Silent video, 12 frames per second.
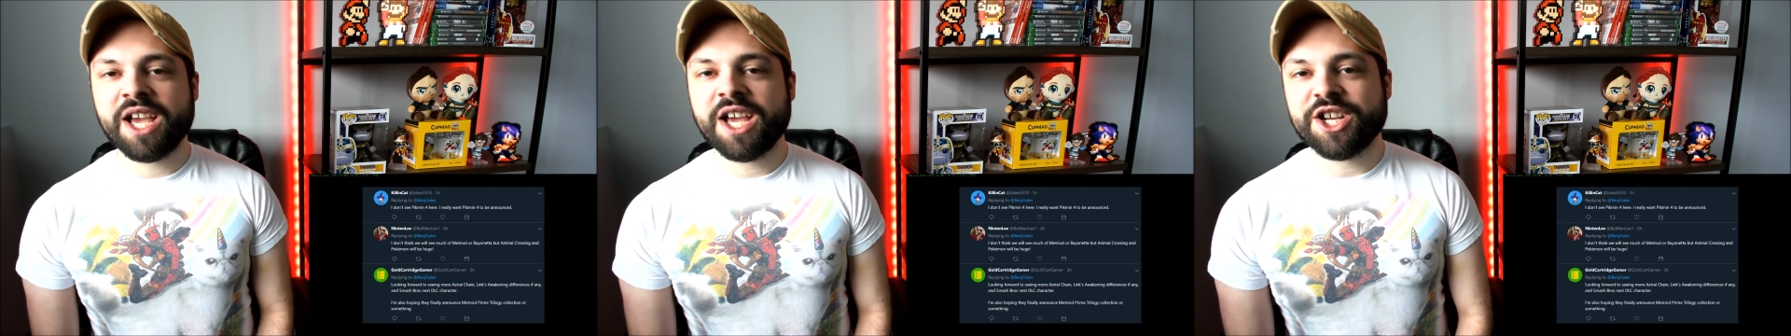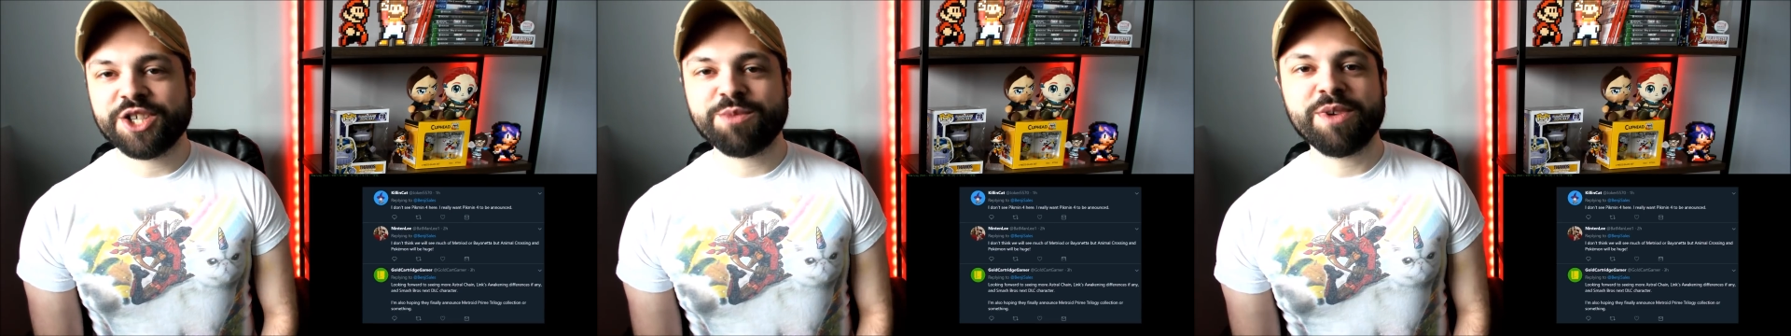
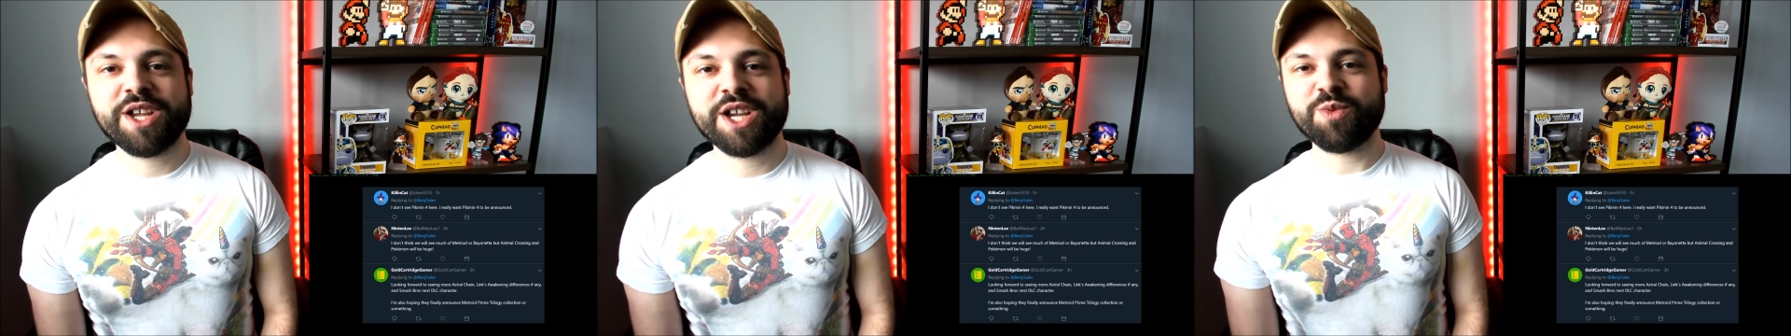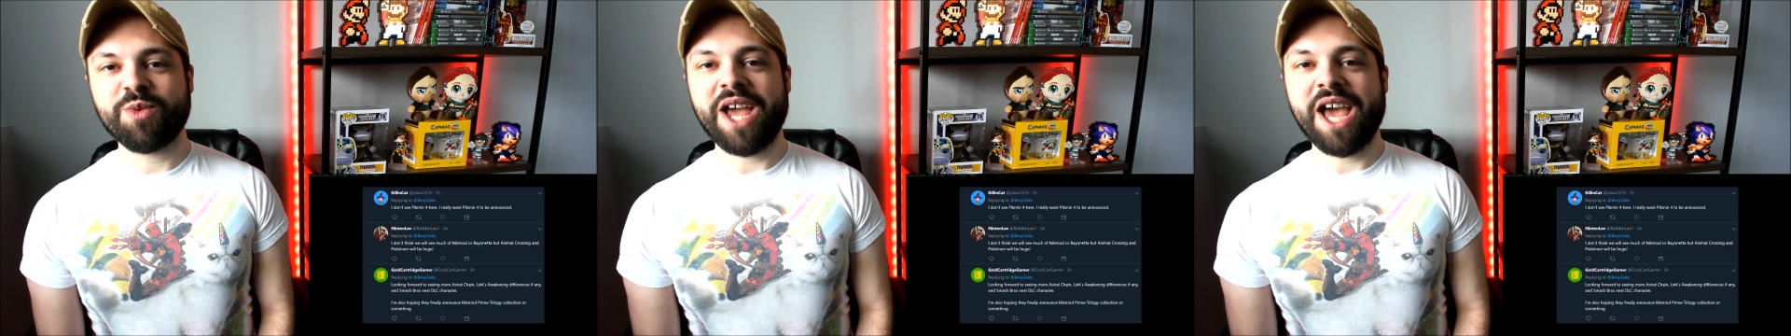just
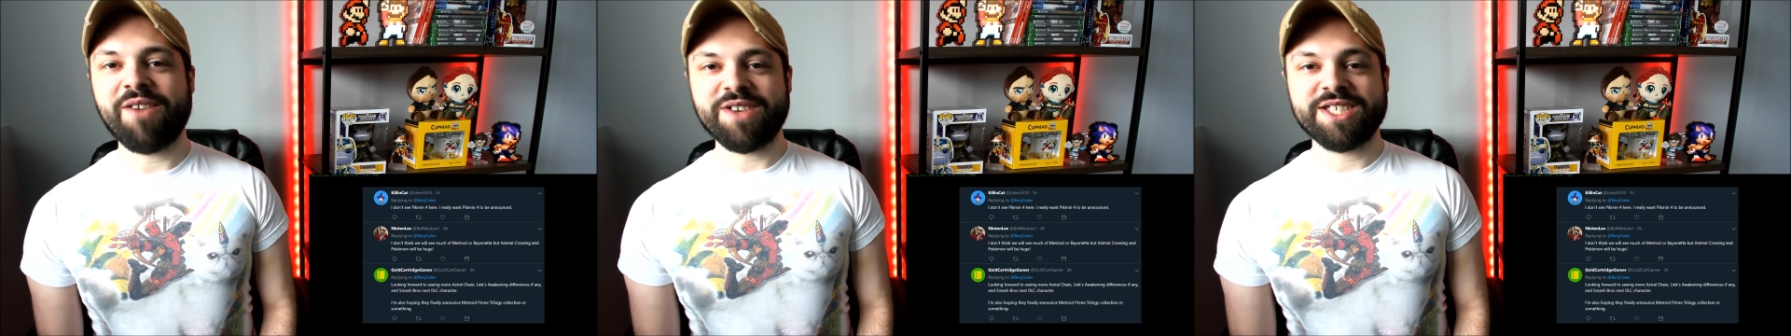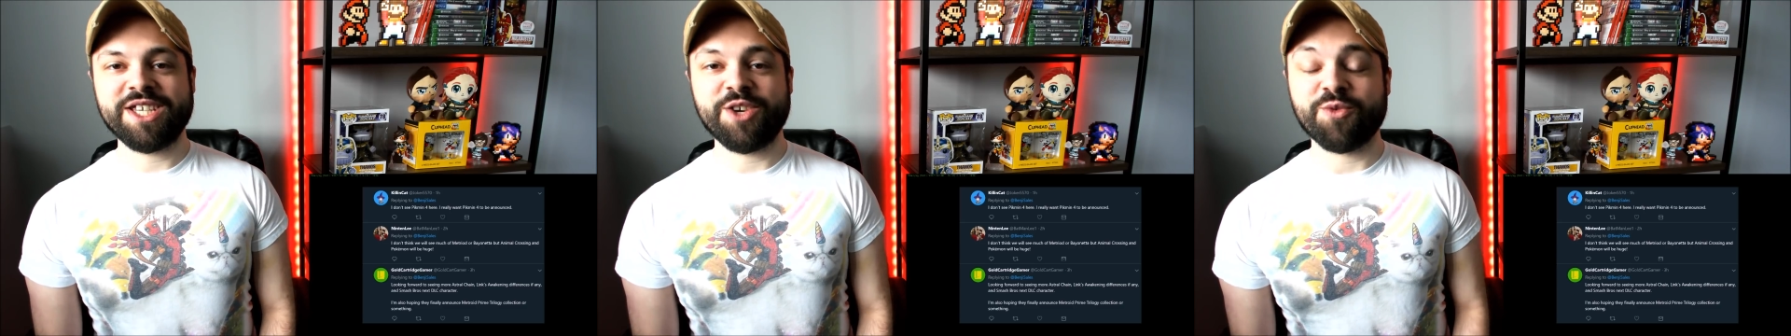because we haven't
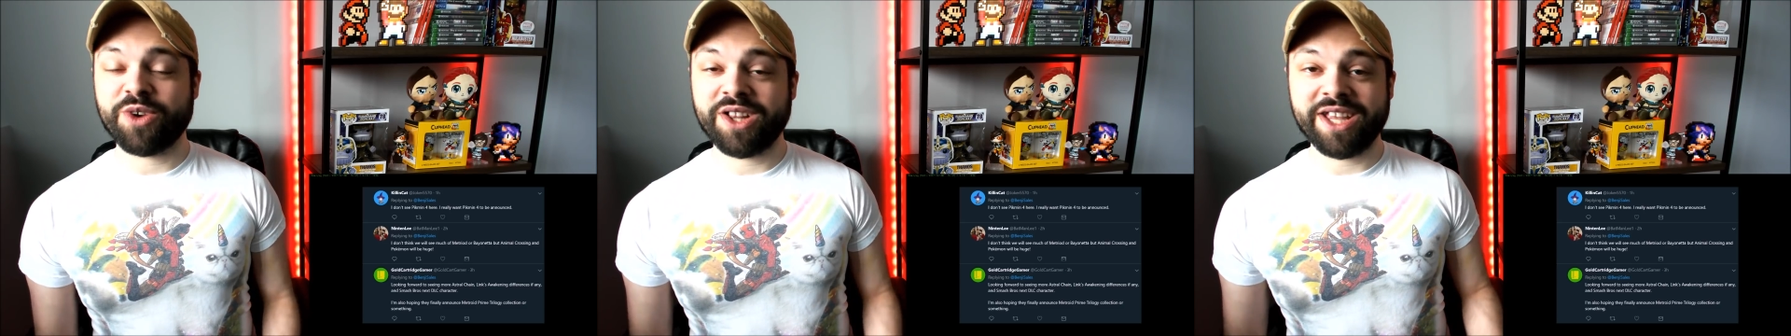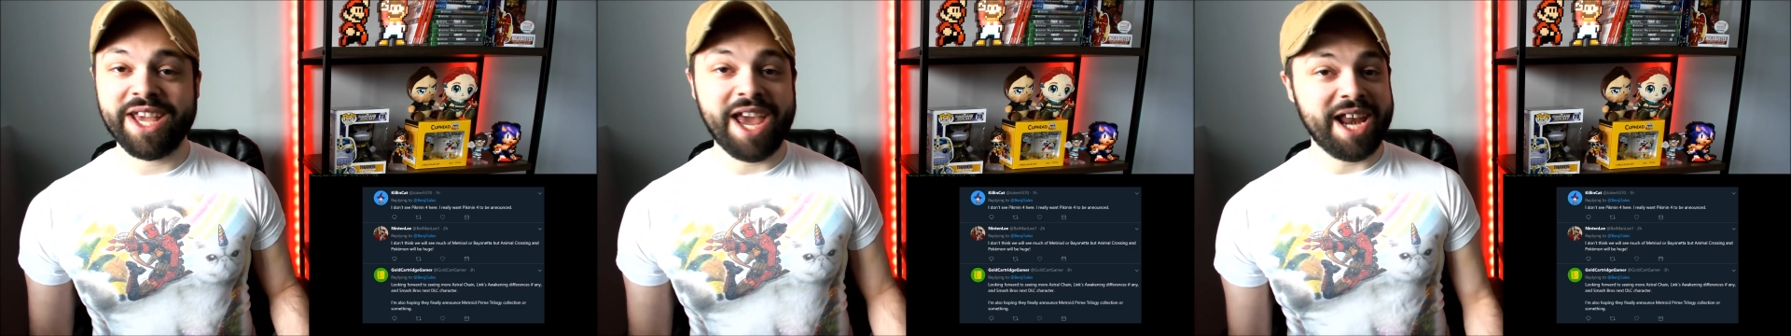seen
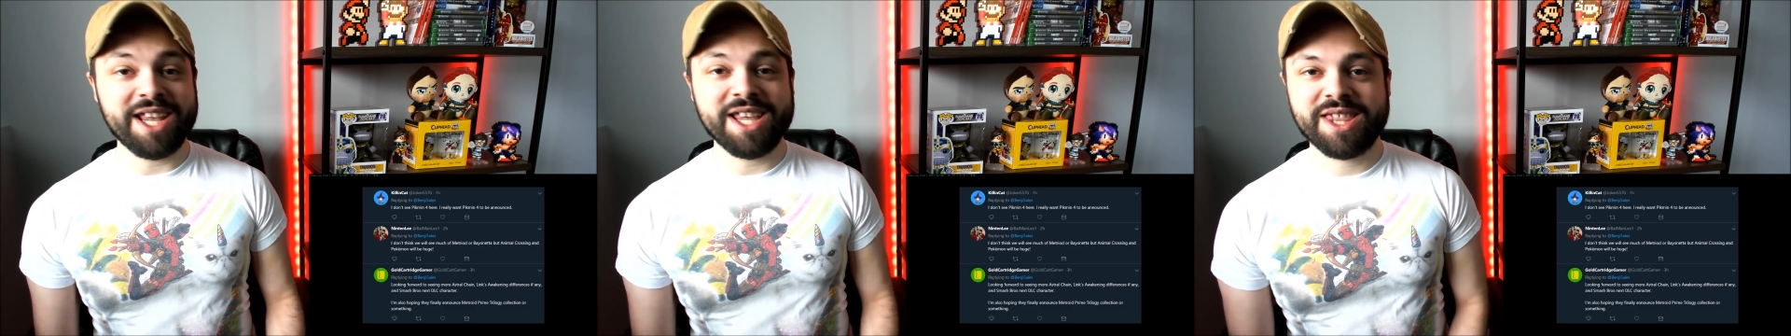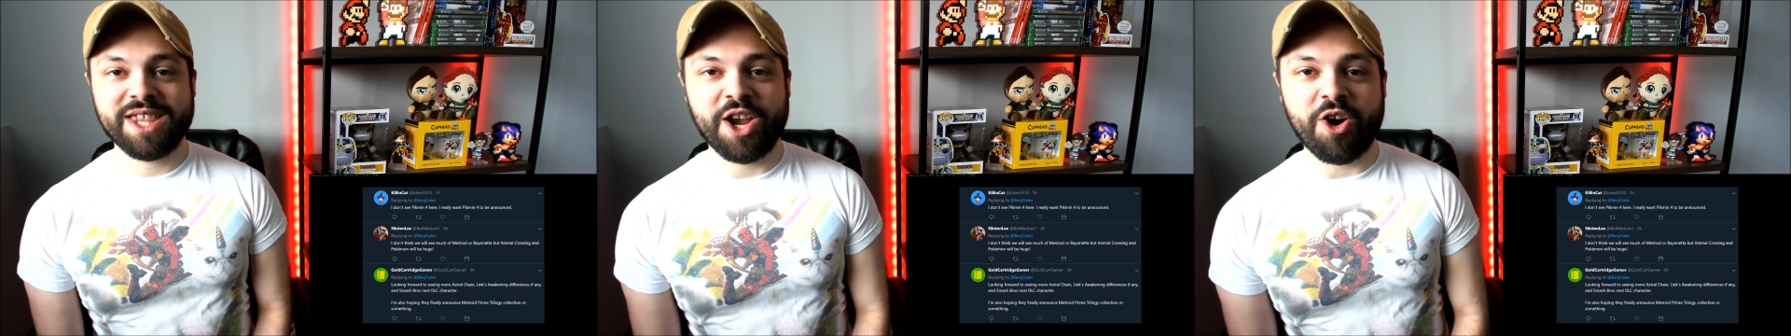really
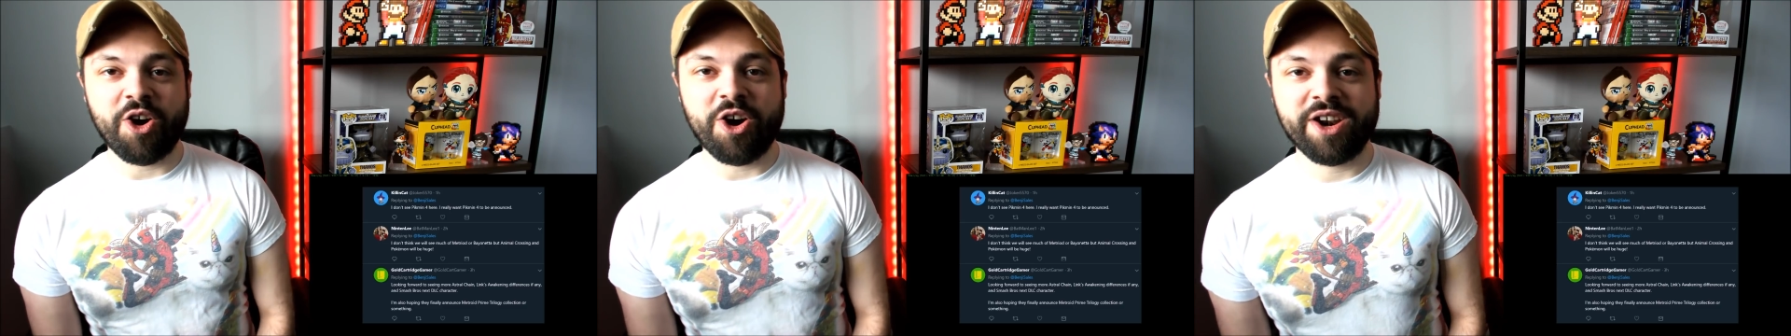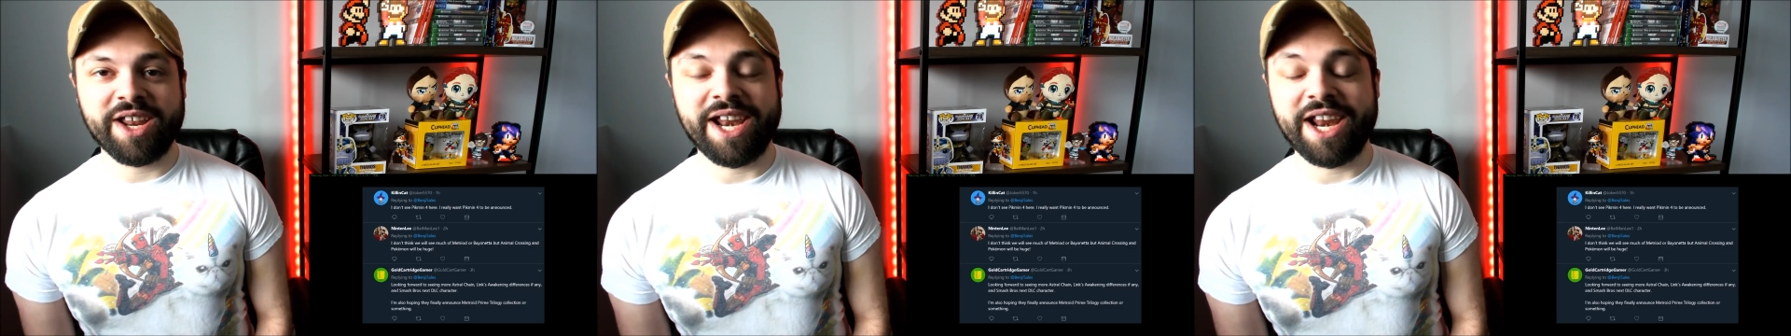anything
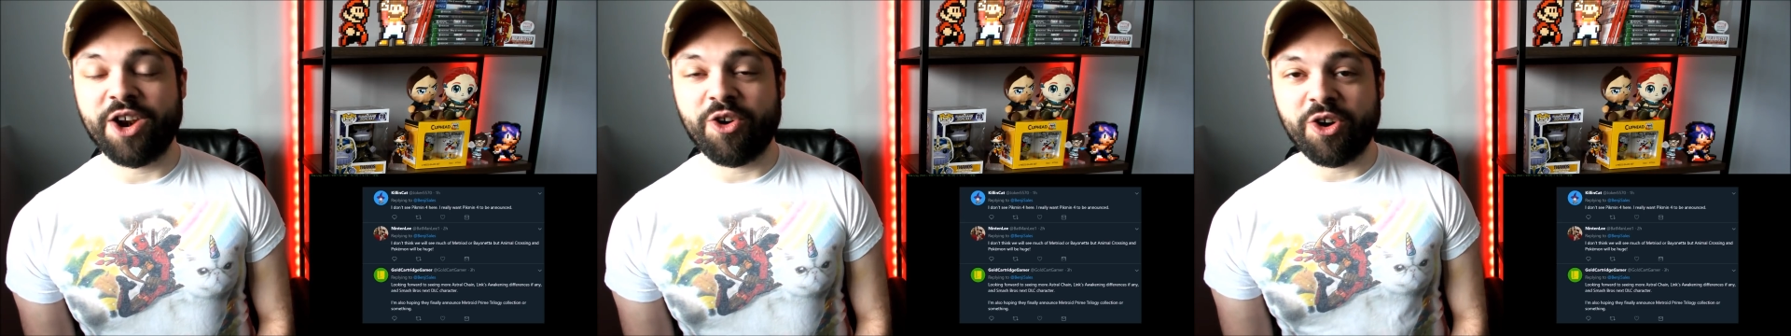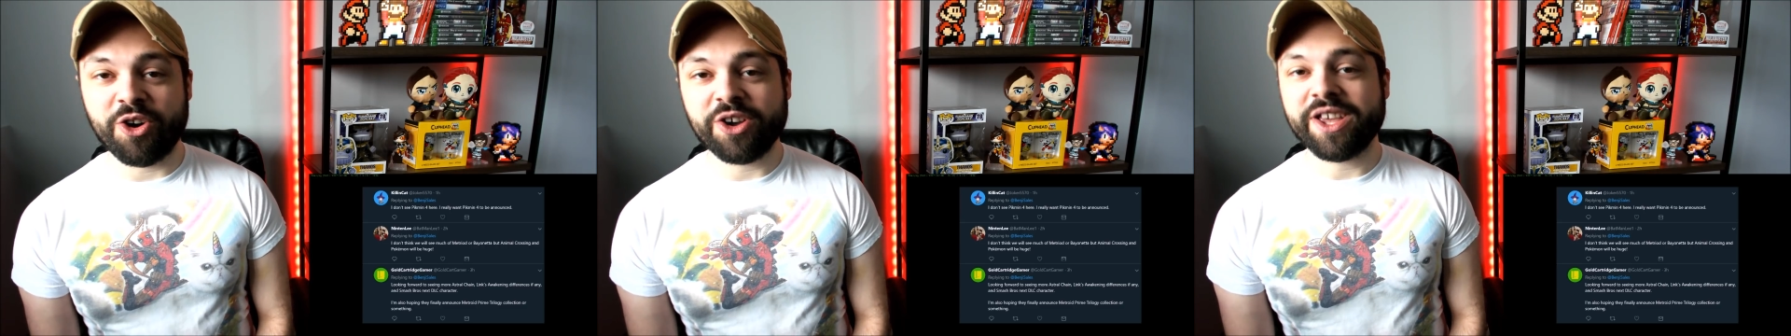on it at
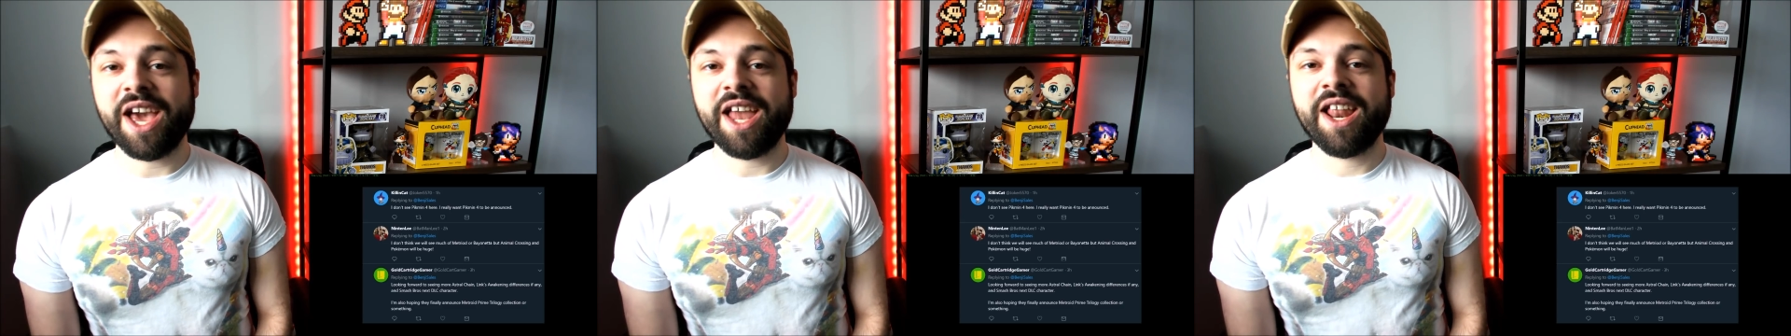all yet,